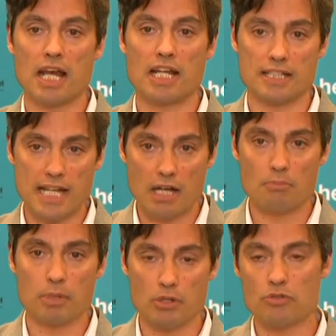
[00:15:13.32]
And now
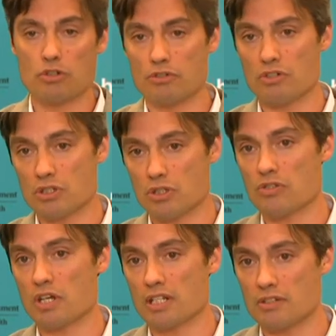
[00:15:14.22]
most
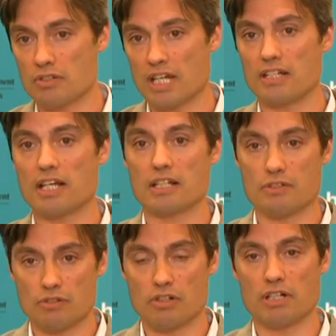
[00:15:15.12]
jurisdictions, I understand, are
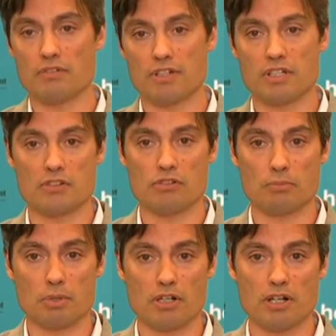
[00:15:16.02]
considering fit testing
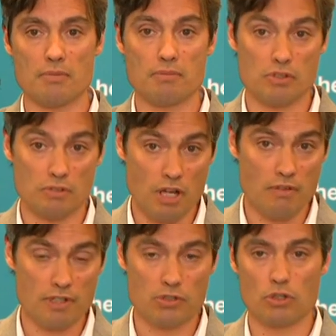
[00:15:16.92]
programs, and
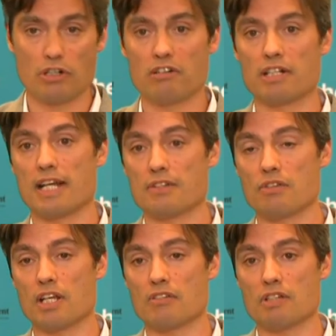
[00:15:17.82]
Victoria
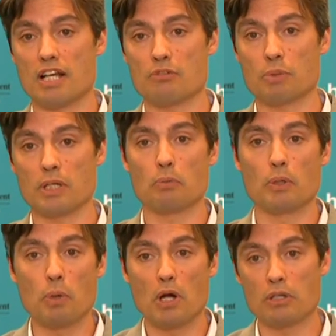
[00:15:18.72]
announced theirs last week. We
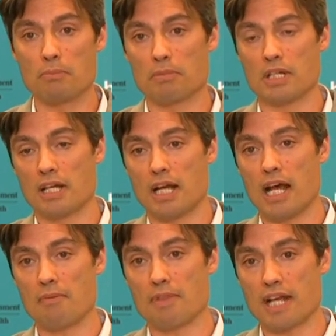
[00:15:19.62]
welcome
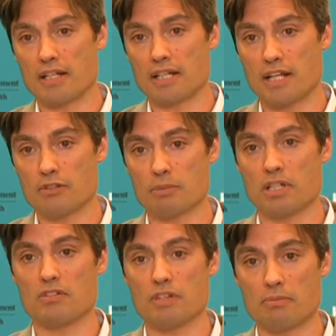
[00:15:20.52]
um, that
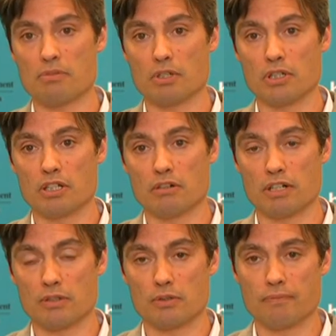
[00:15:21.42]
announcement. It's absolutely
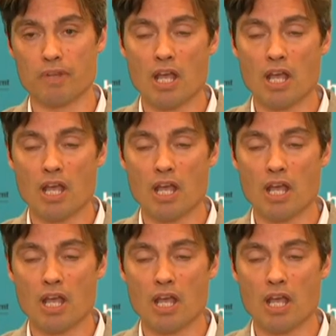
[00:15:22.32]
critical.